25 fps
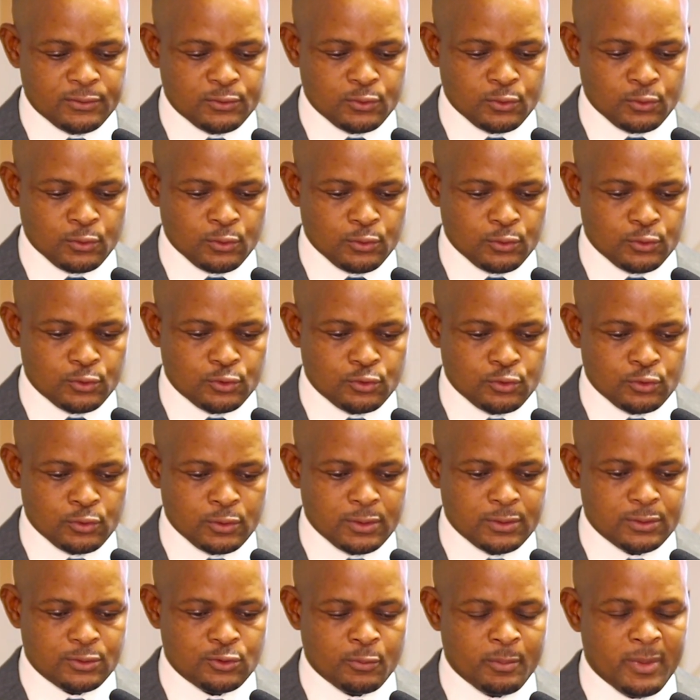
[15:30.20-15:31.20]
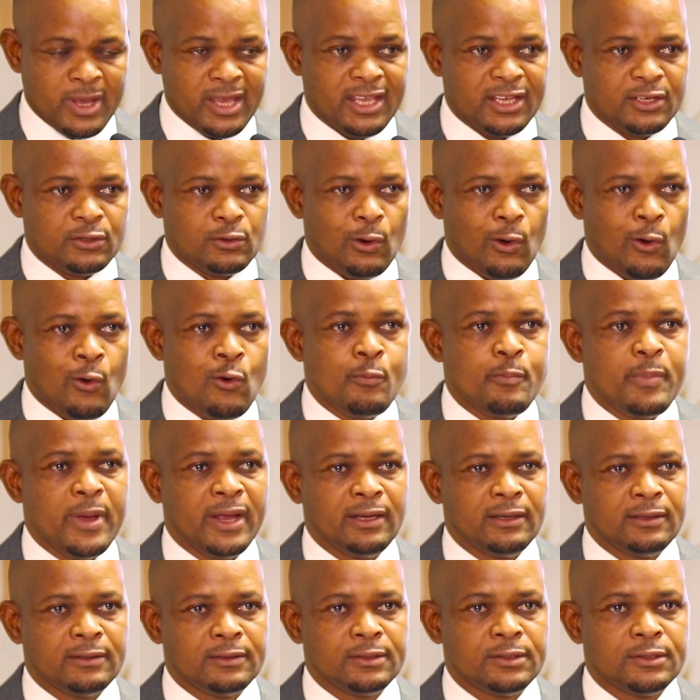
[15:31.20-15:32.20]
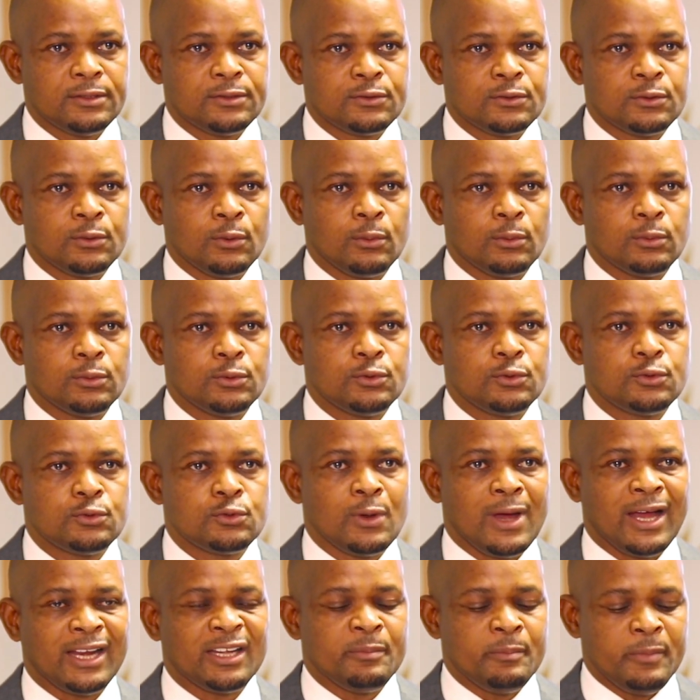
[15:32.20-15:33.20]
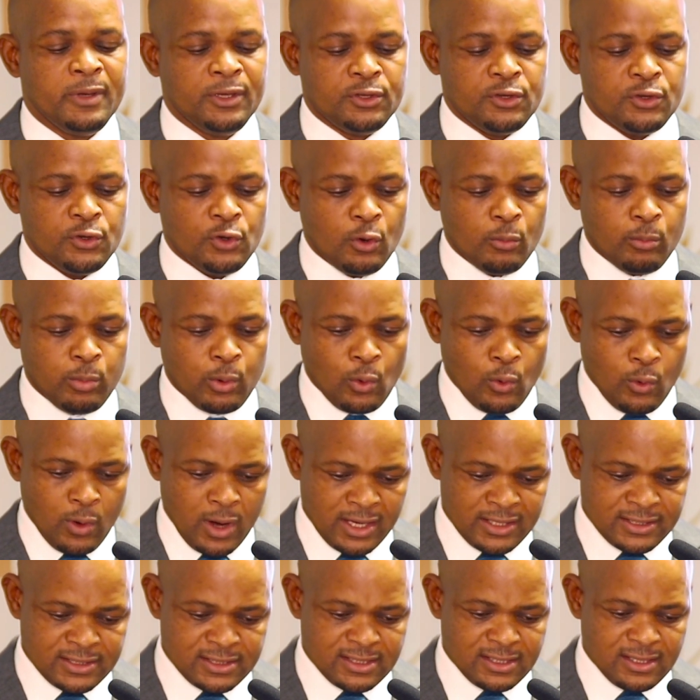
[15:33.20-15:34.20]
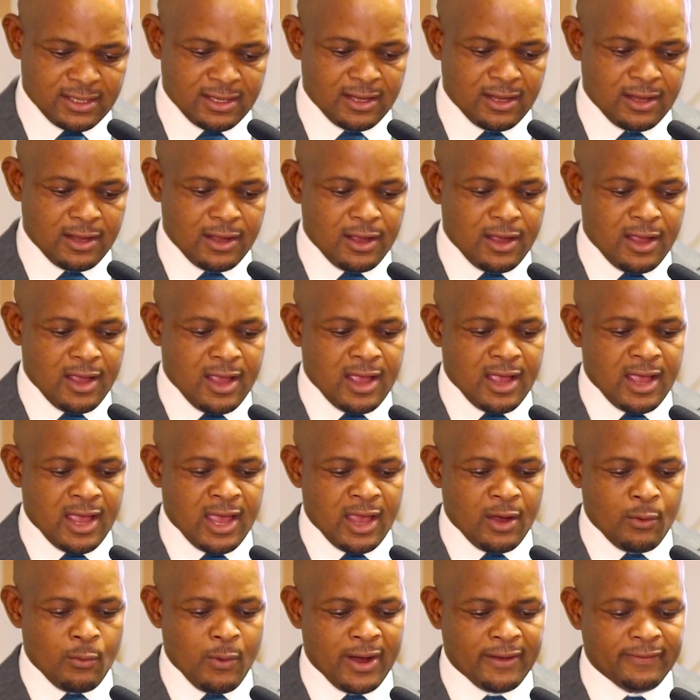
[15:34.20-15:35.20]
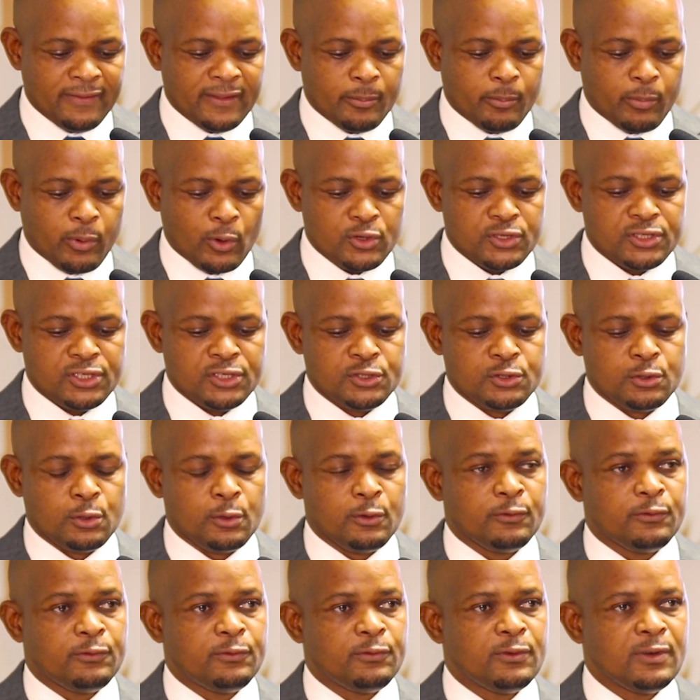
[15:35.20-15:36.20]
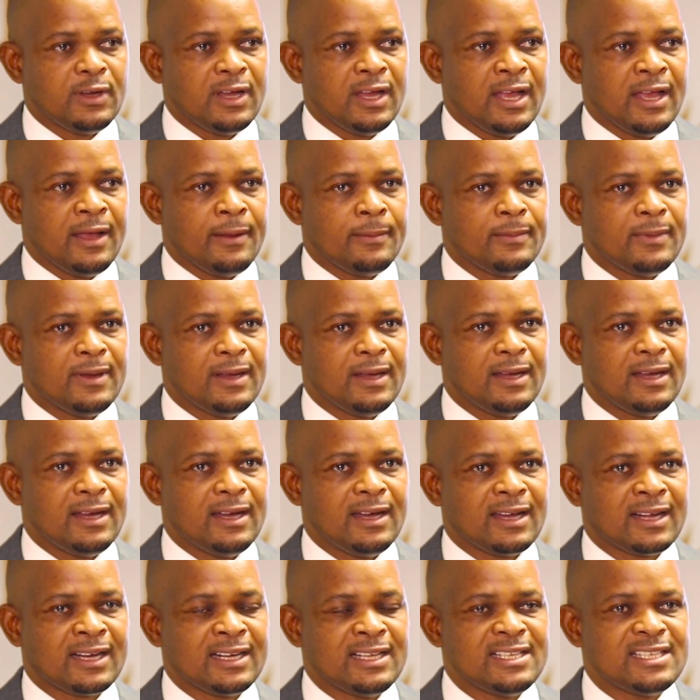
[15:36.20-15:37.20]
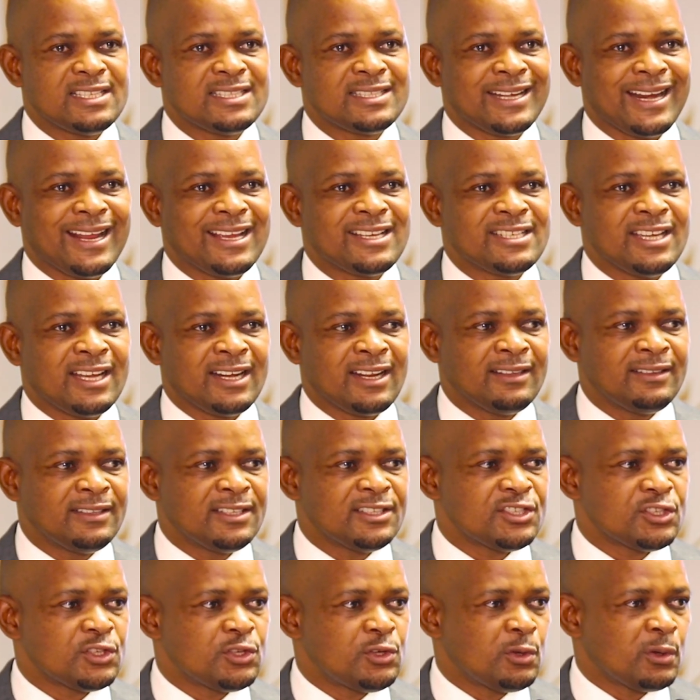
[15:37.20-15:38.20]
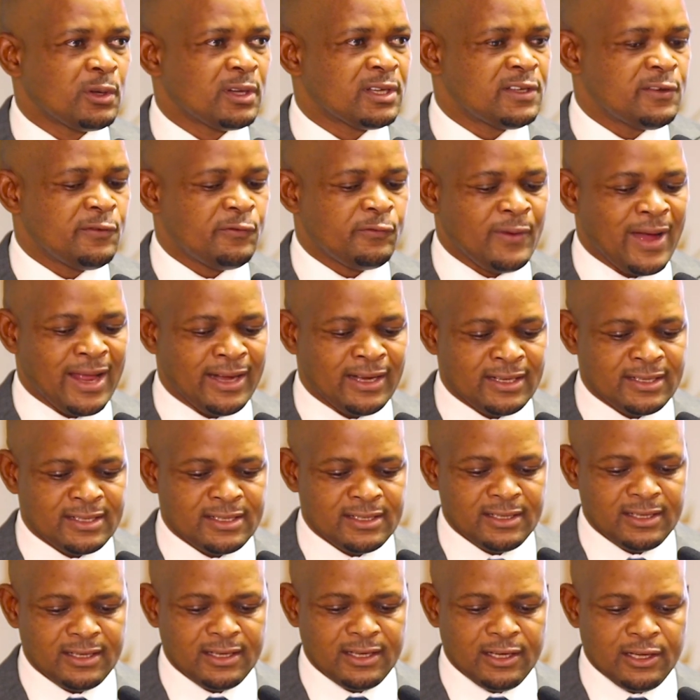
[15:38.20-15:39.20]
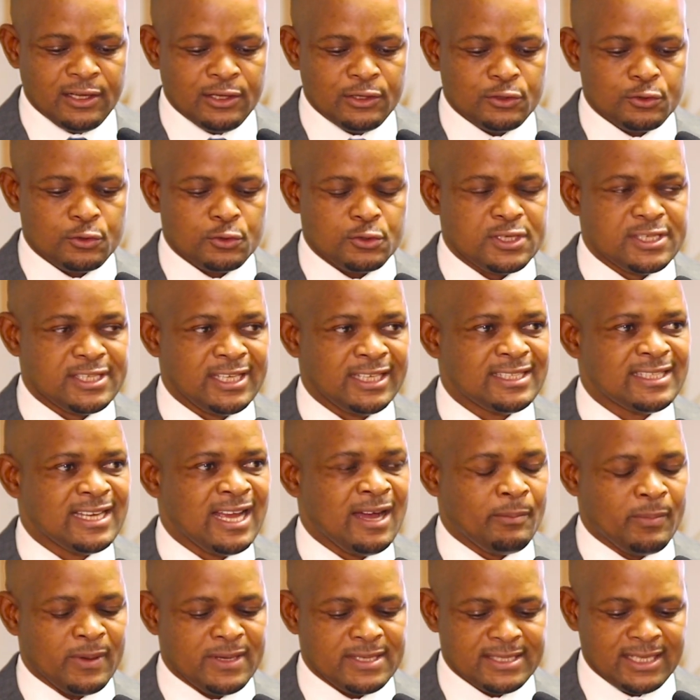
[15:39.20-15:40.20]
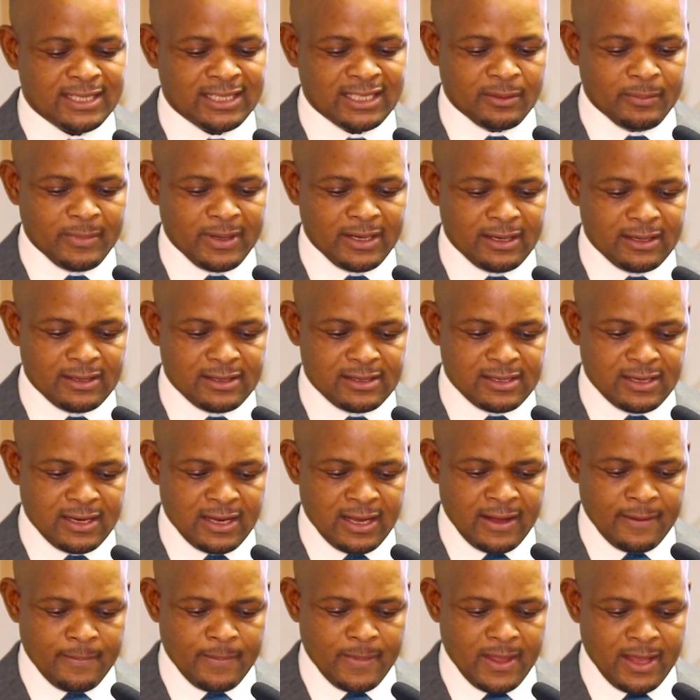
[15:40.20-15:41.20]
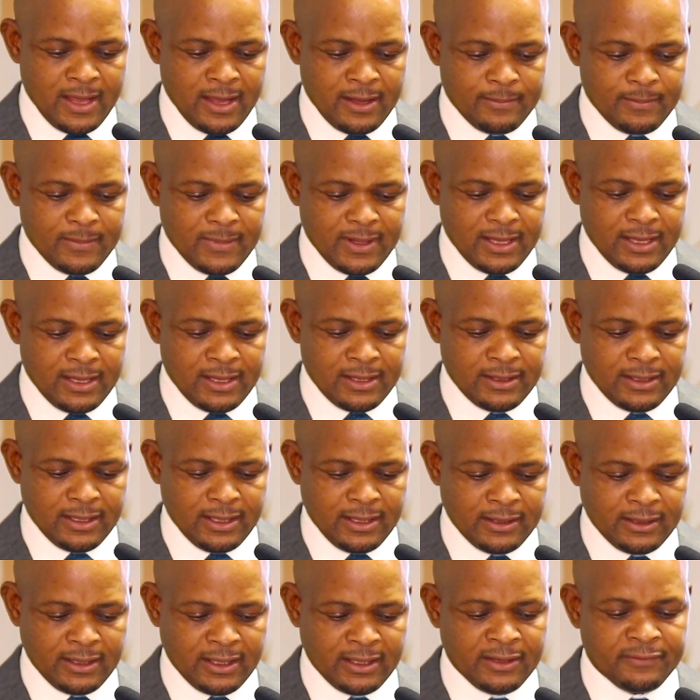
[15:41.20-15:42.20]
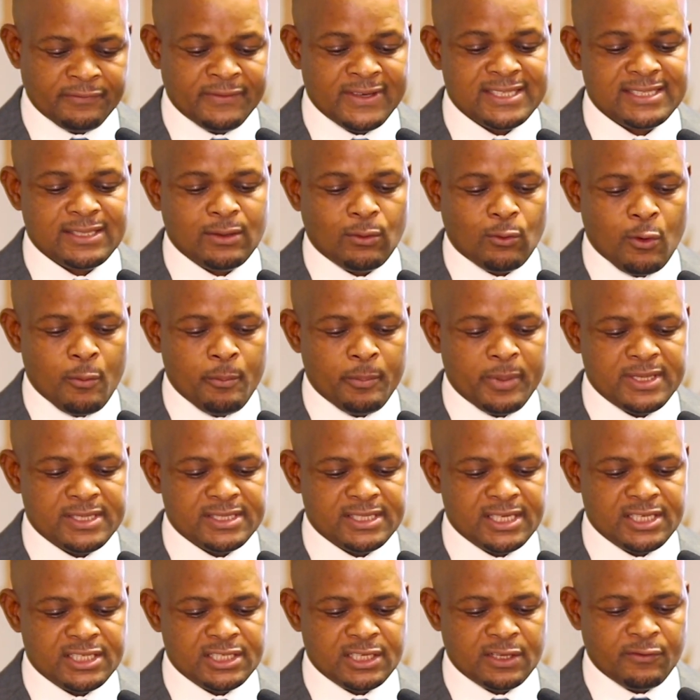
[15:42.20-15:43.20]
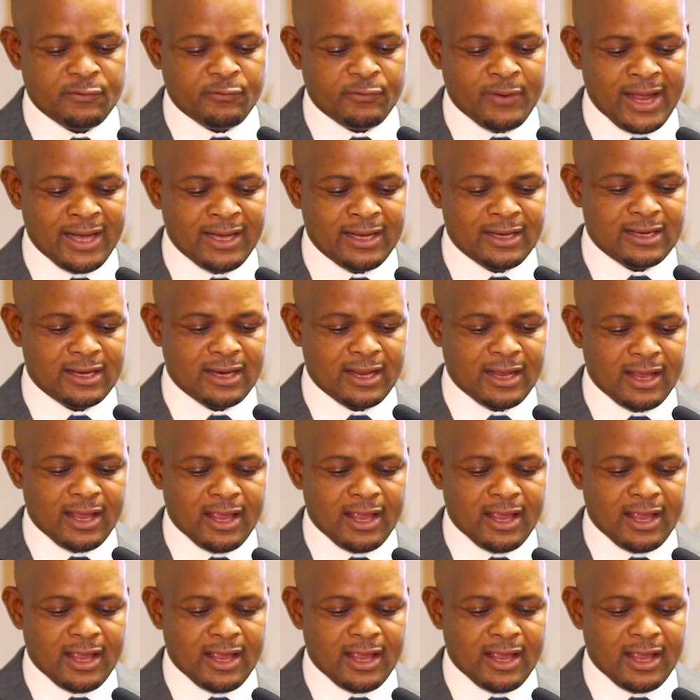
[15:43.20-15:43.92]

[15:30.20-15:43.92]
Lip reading: to make it open to admit new brokers. We're in the process of restructuring the security fund to set up a settlement, an investor compensation fund.